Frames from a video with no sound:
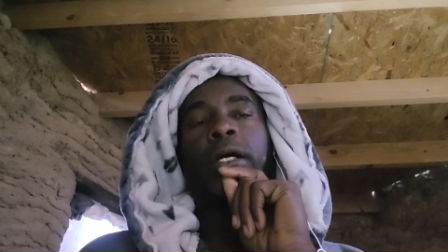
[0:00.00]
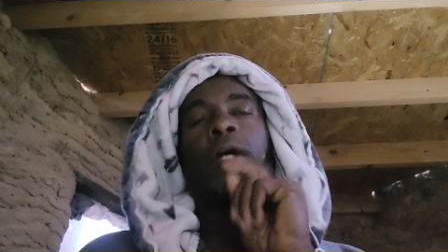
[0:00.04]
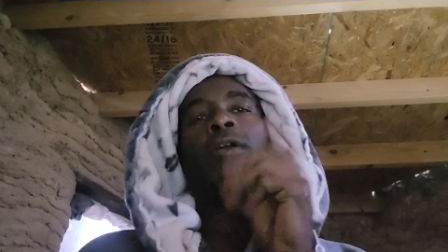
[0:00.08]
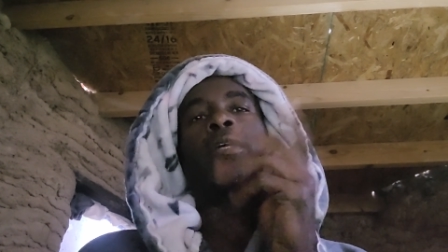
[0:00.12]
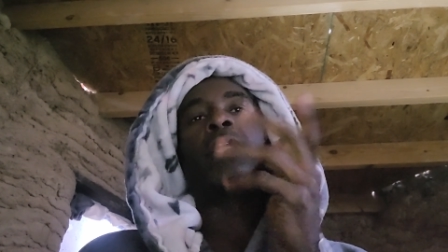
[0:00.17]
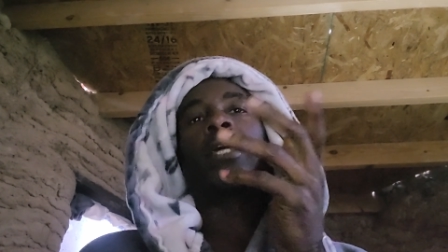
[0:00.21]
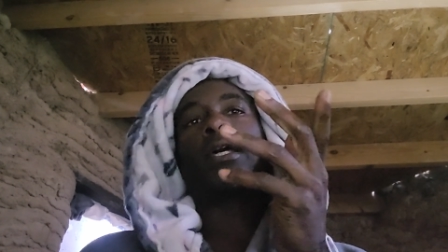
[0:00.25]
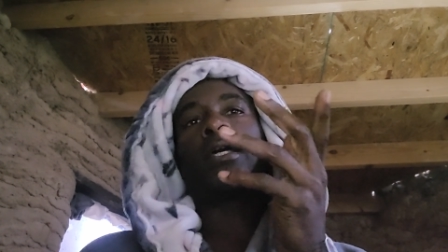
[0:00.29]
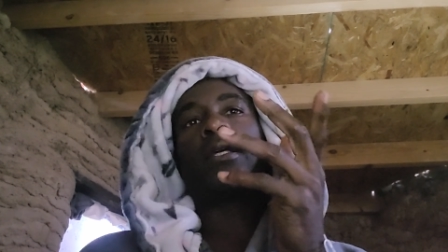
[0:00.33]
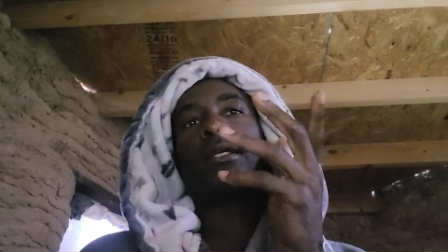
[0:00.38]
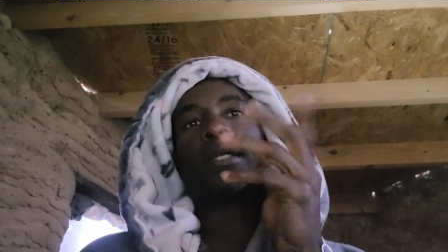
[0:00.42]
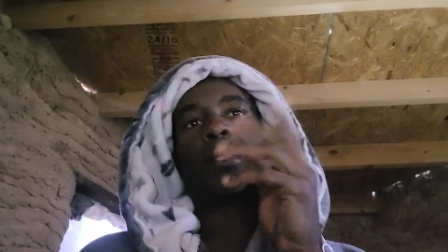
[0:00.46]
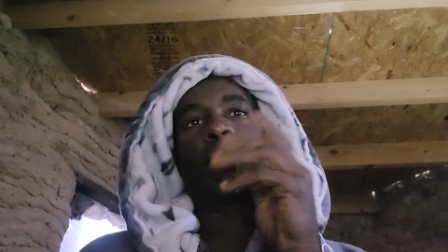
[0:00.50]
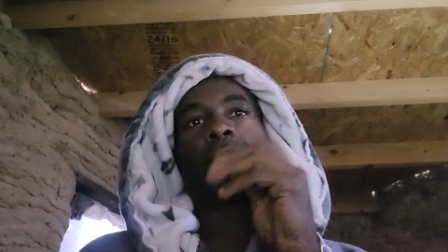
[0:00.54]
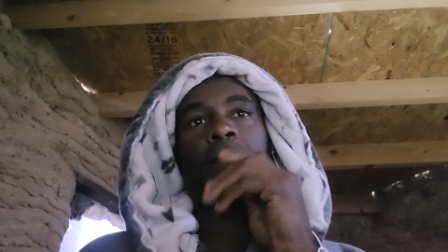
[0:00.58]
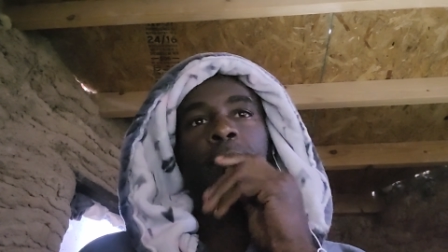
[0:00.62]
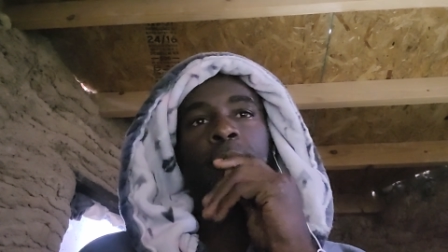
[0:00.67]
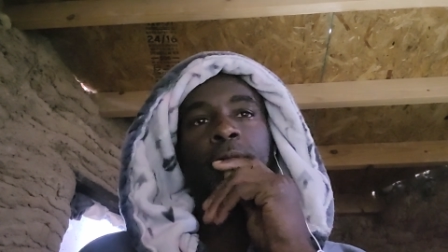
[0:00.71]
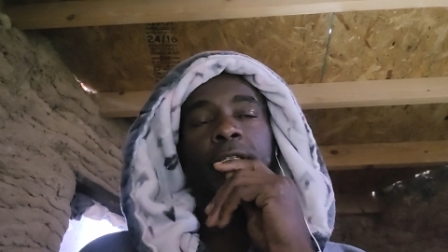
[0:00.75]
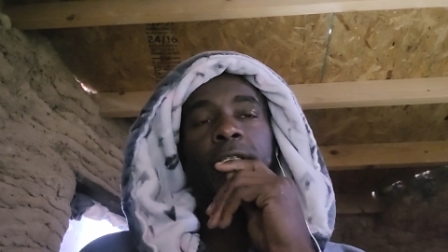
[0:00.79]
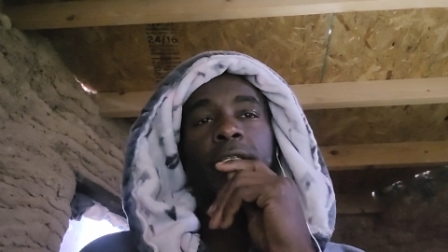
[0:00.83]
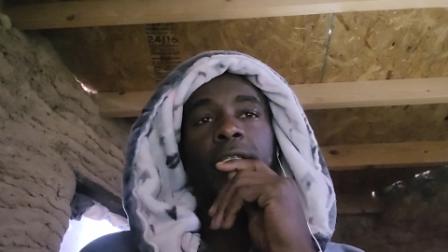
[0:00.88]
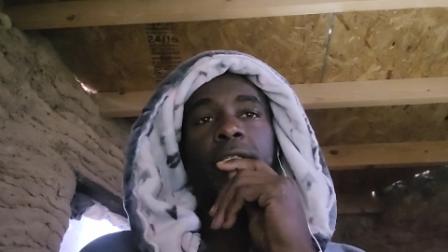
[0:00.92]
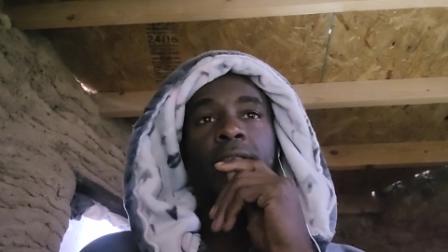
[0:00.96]
Okay, and I
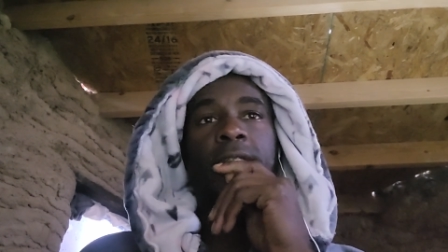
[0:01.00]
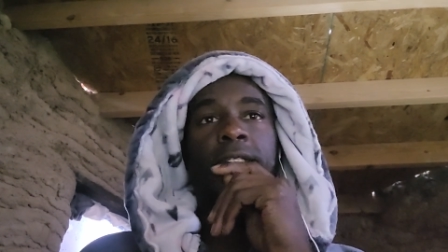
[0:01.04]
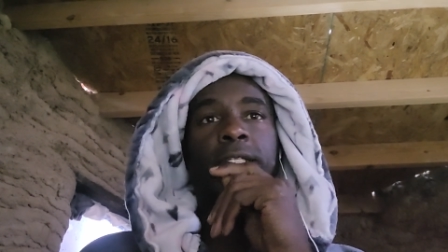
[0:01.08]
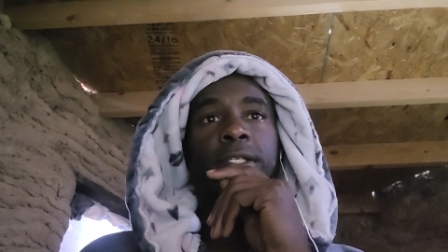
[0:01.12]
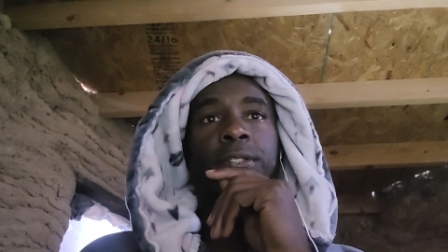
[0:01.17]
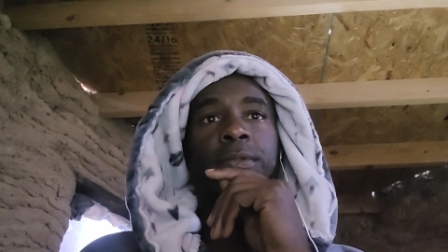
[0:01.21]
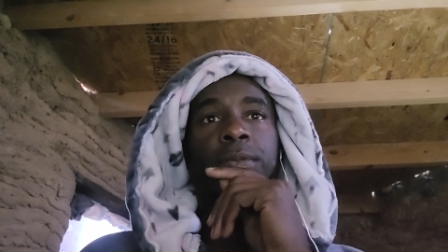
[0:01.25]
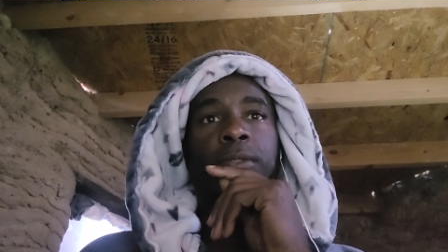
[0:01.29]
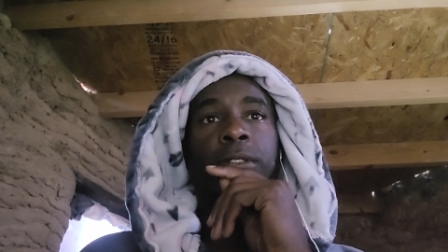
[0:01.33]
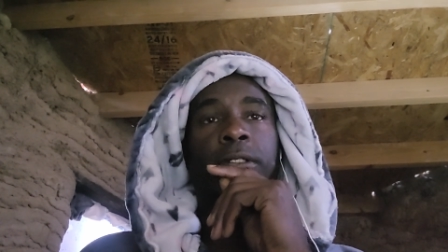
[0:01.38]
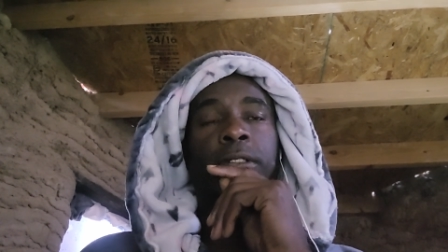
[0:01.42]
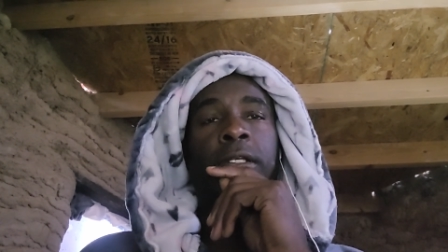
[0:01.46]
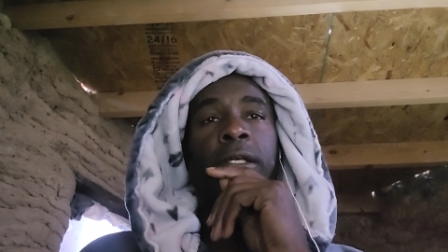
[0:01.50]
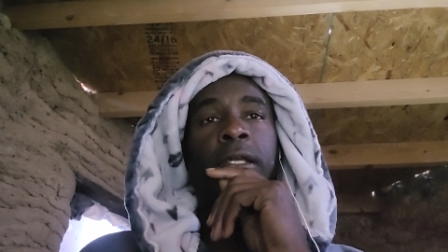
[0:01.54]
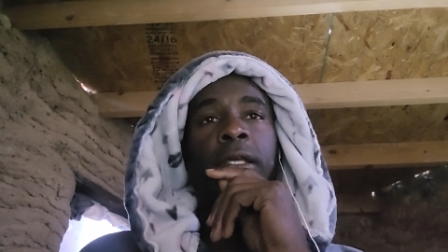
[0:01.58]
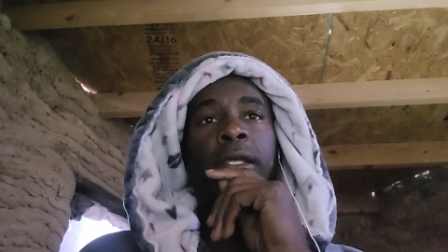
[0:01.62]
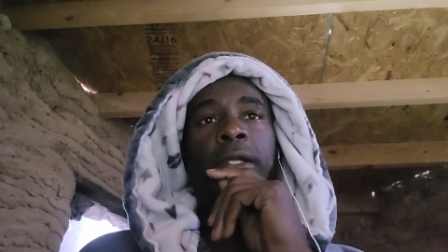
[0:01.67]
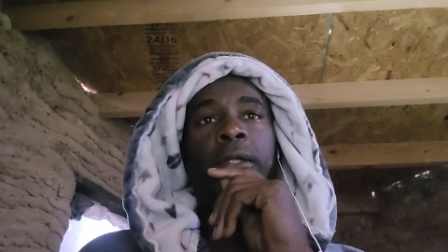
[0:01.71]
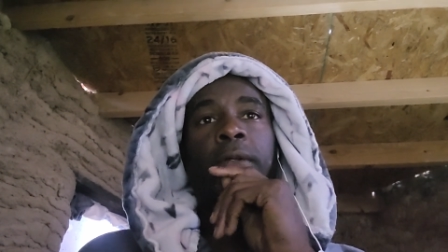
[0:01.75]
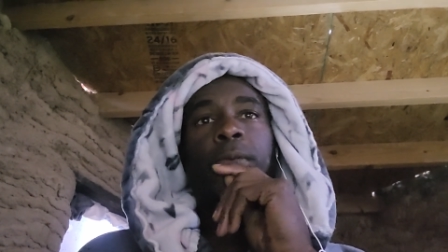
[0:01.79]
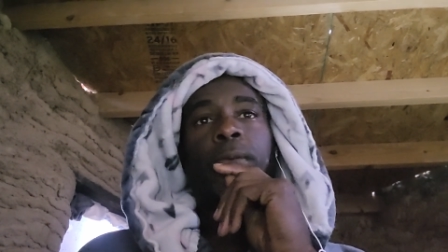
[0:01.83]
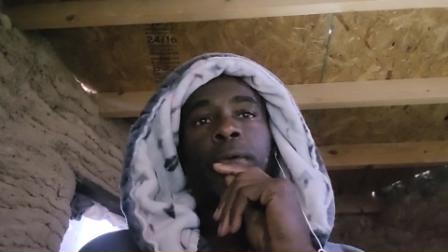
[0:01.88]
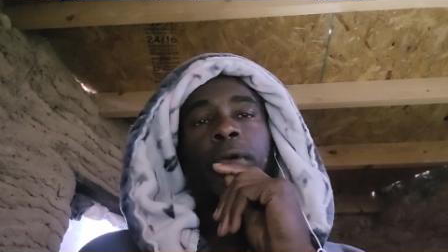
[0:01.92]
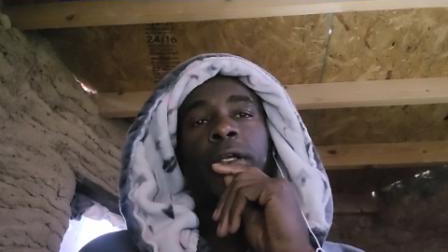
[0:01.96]
wanted to get to this one
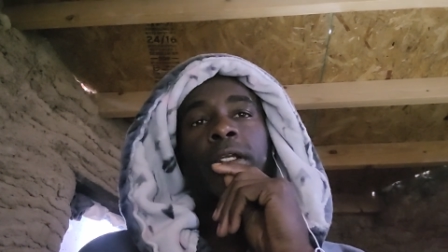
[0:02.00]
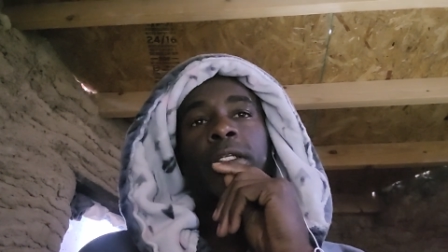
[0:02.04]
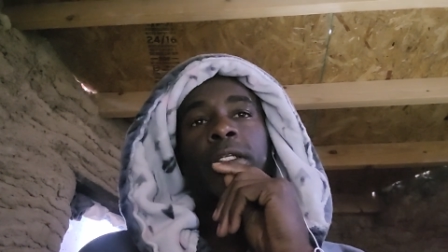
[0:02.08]
where